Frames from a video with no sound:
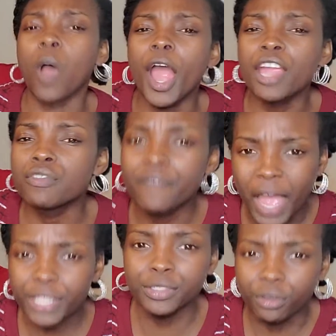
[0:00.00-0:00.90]
Why are you
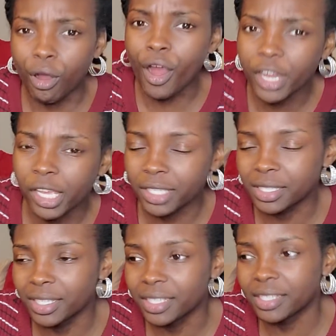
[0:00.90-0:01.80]
fighting so hard
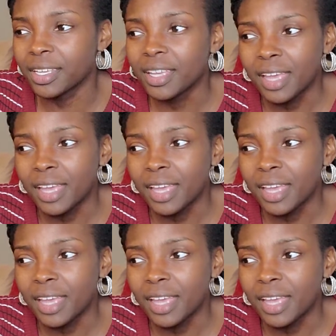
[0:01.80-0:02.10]
against this?